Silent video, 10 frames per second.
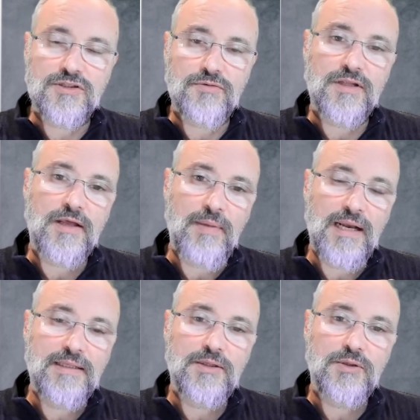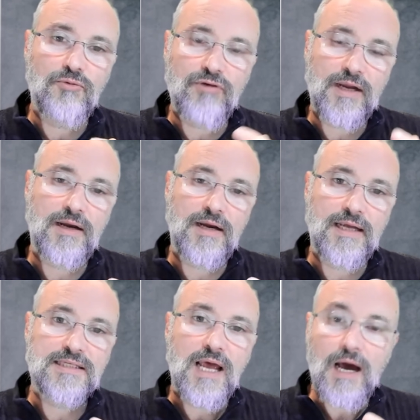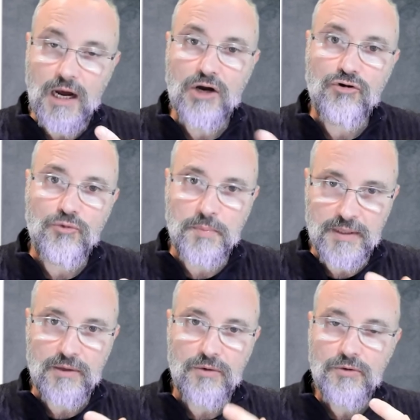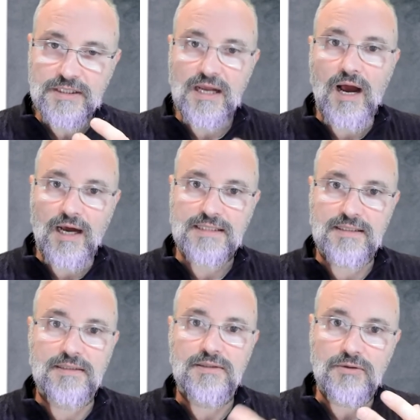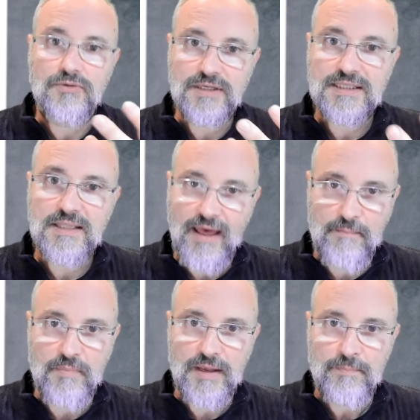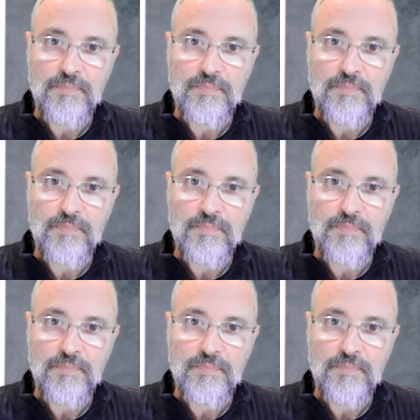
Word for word: so the ability to recognize a group and who is us and who is them.